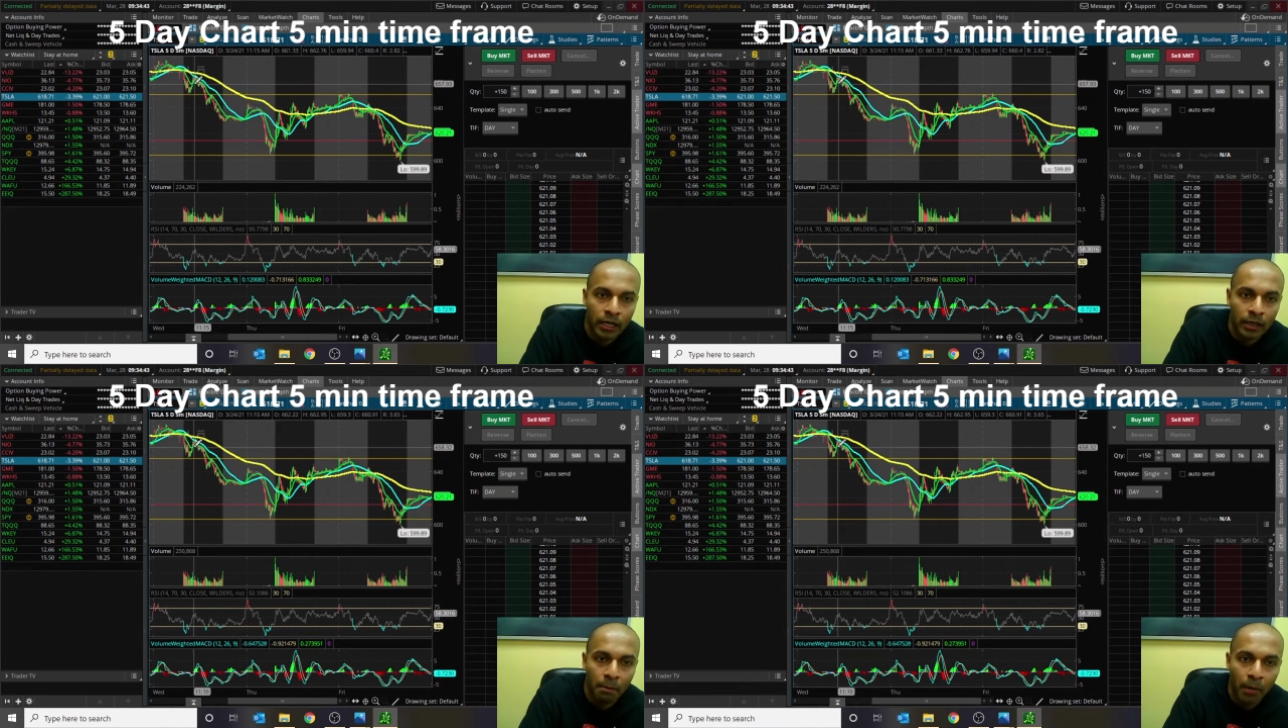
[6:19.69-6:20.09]

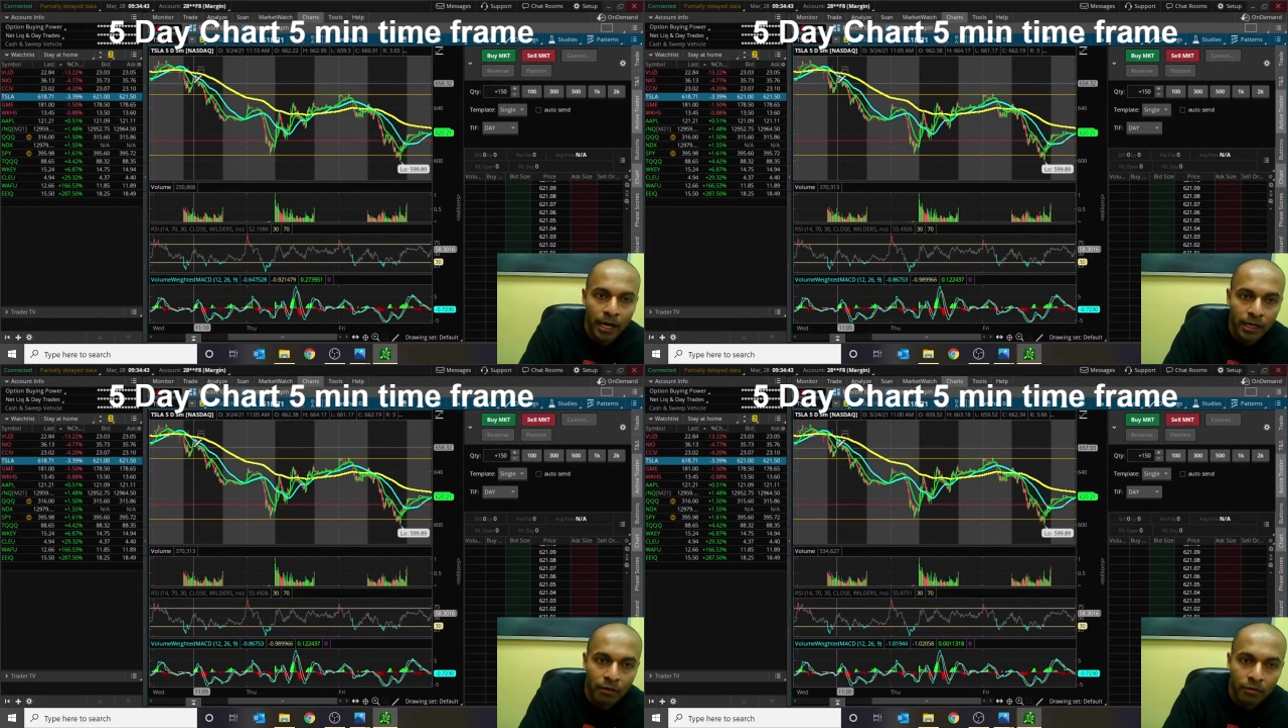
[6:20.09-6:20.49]
and it
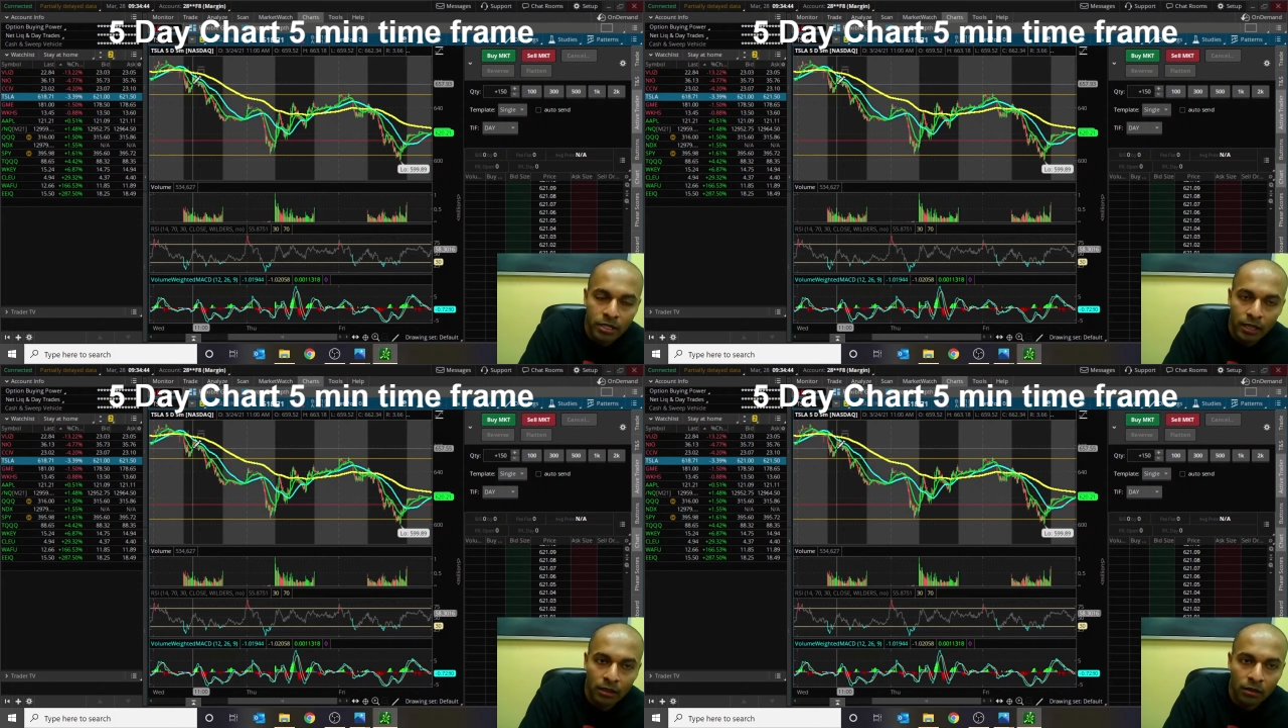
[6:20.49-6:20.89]
might get
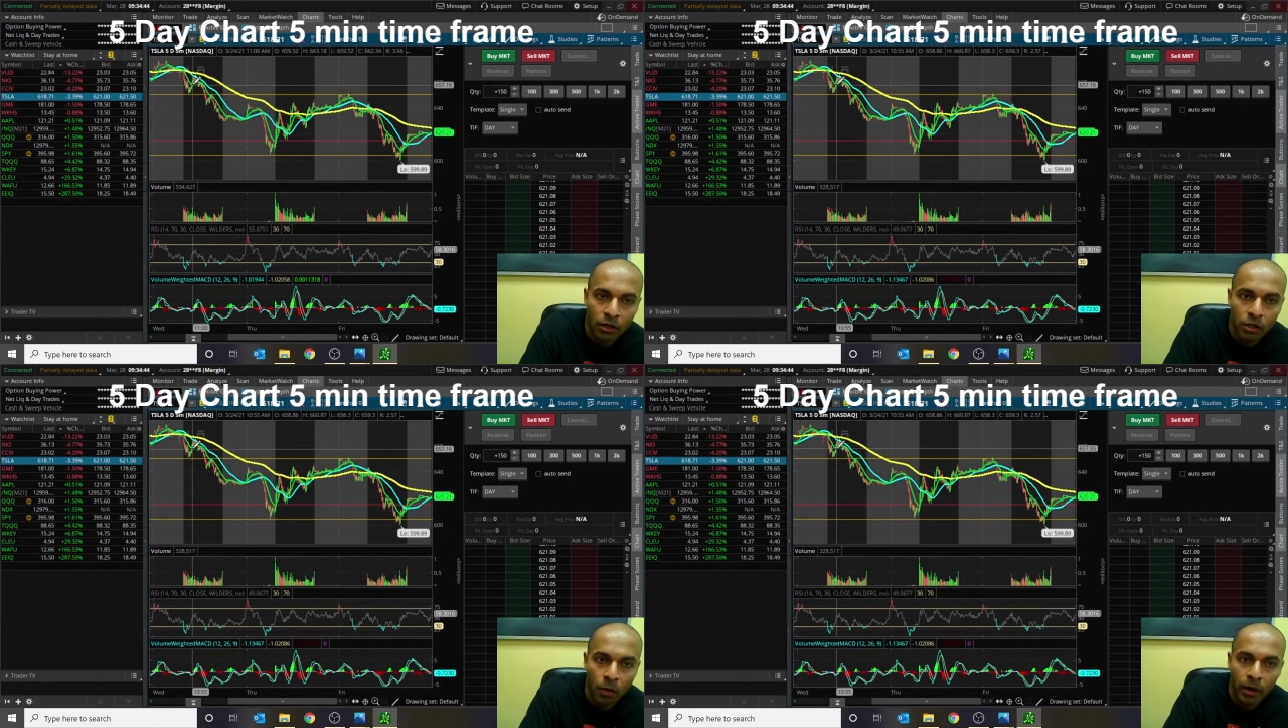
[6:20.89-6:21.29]
rejected on
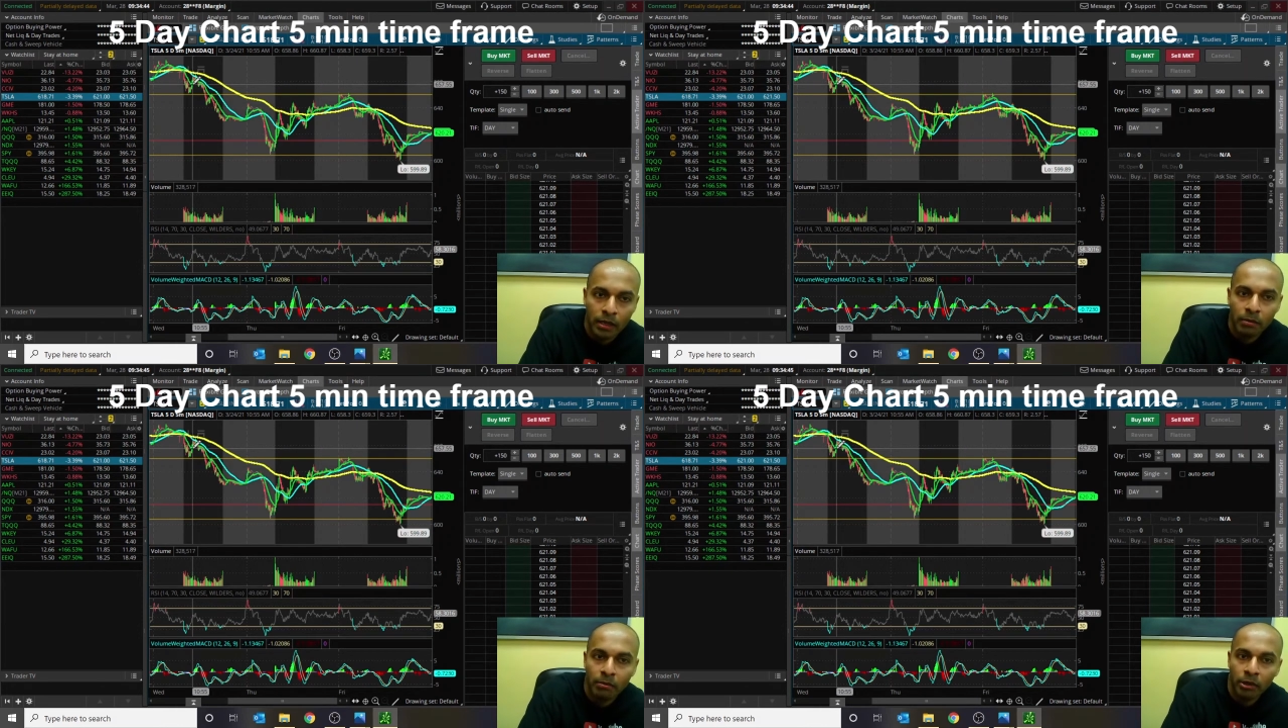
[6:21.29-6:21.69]
the
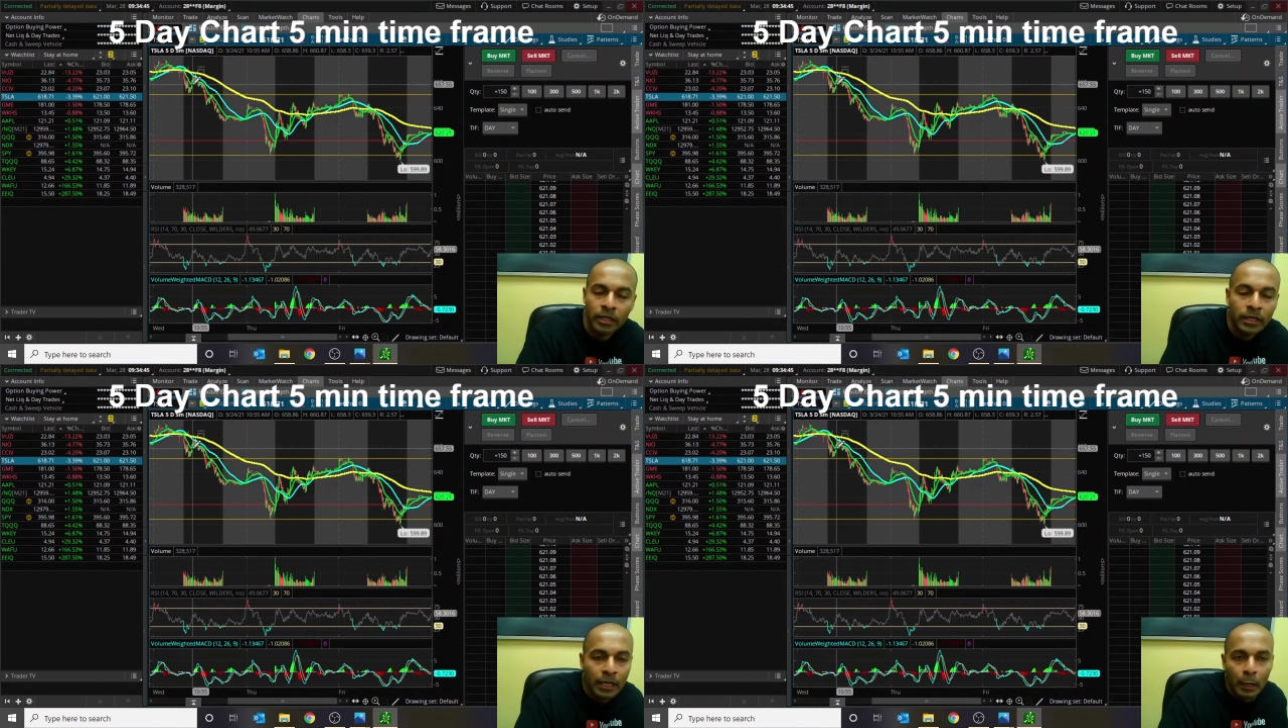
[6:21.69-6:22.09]
20, but